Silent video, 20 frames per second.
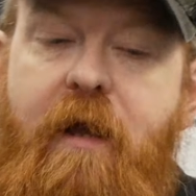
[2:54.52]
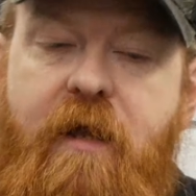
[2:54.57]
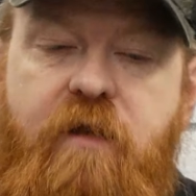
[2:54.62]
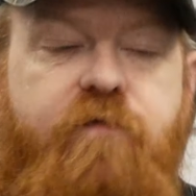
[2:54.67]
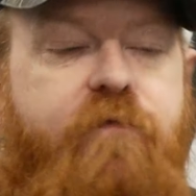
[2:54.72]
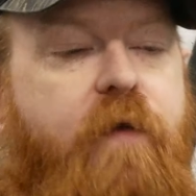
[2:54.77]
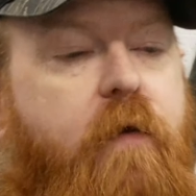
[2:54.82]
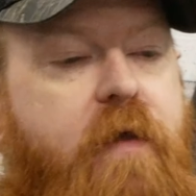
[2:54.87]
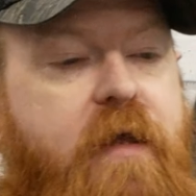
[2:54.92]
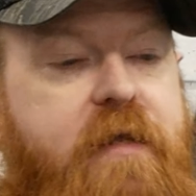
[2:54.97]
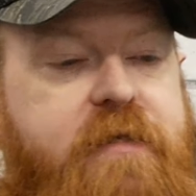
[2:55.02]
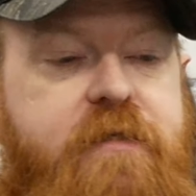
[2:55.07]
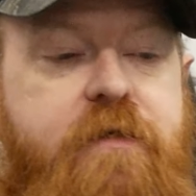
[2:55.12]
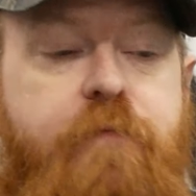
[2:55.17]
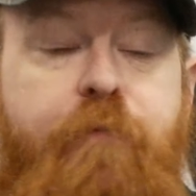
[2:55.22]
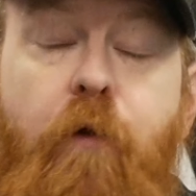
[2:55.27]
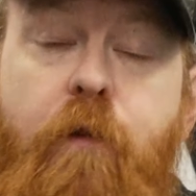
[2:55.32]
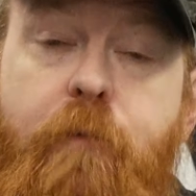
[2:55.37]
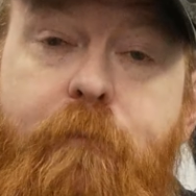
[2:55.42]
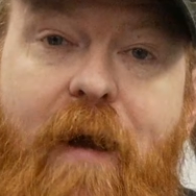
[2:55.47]
it's very easy
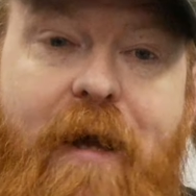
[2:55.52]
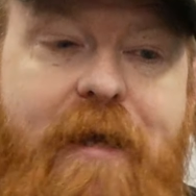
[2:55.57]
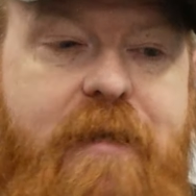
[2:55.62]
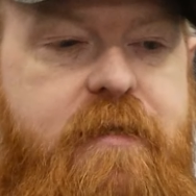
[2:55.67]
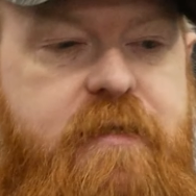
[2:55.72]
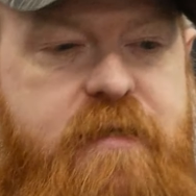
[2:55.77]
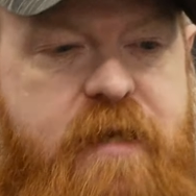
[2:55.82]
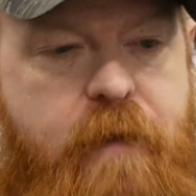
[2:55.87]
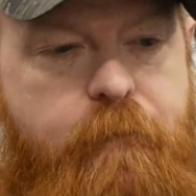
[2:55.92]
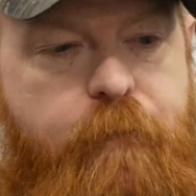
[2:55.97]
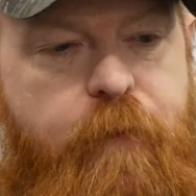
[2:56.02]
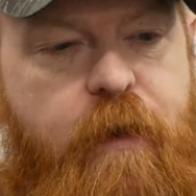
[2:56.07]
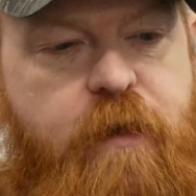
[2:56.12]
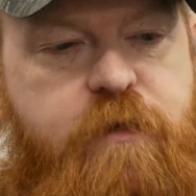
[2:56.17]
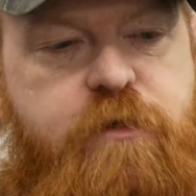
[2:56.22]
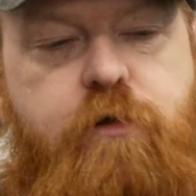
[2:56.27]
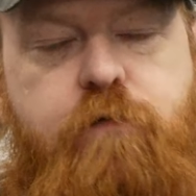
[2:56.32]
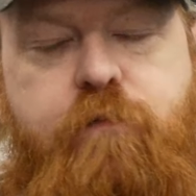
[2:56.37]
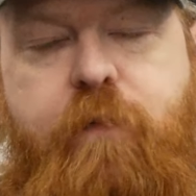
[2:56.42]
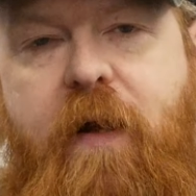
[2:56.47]
to put them back in the same
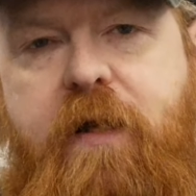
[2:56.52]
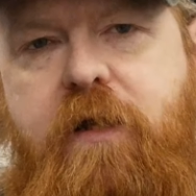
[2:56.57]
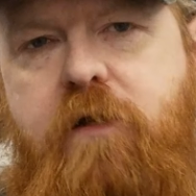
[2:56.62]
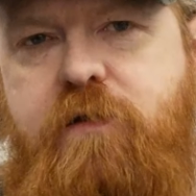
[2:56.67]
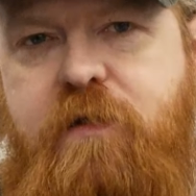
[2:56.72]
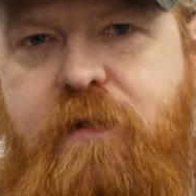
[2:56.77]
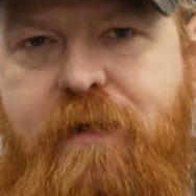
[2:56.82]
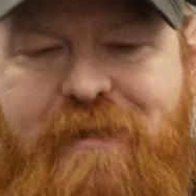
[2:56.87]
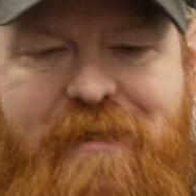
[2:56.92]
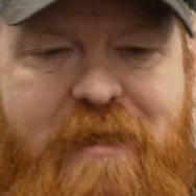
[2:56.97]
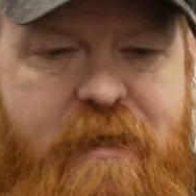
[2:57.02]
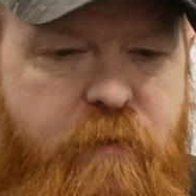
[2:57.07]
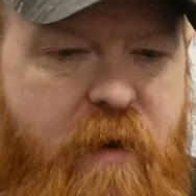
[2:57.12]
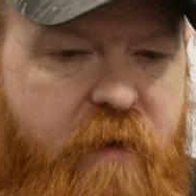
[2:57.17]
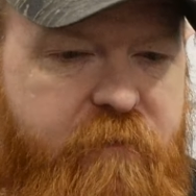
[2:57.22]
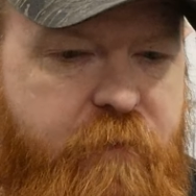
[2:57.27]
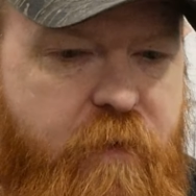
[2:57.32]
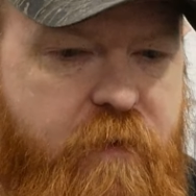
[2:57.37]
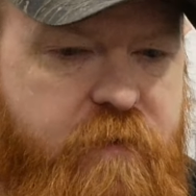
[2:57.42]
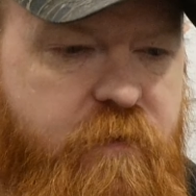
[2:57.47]
place just by using the T
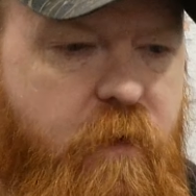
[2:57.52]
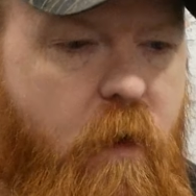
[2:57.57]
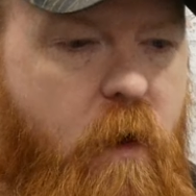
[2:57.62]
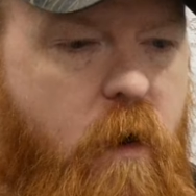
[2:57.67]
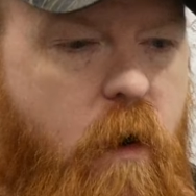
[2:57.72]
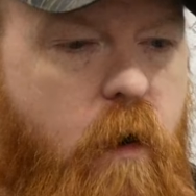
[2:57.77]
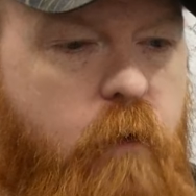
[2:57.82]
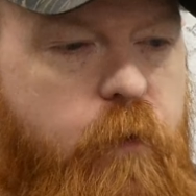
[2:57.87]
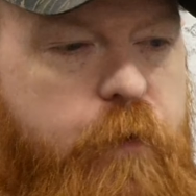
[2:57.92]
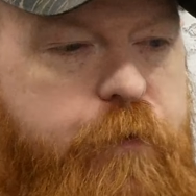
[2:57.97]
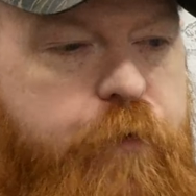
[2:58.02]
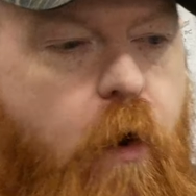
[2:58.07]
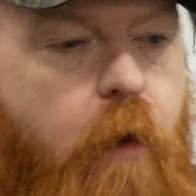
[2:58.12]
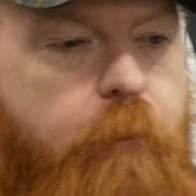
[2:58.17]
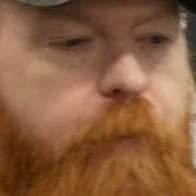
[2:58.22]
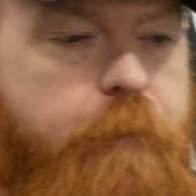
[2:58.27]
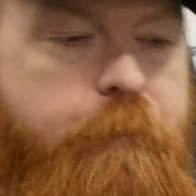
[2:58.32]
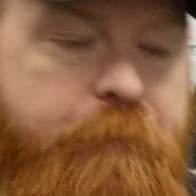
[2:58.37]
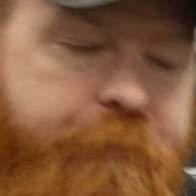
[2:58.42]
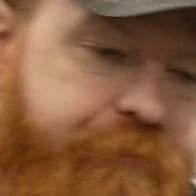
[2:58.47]
reference on the
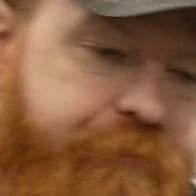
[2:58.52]
top.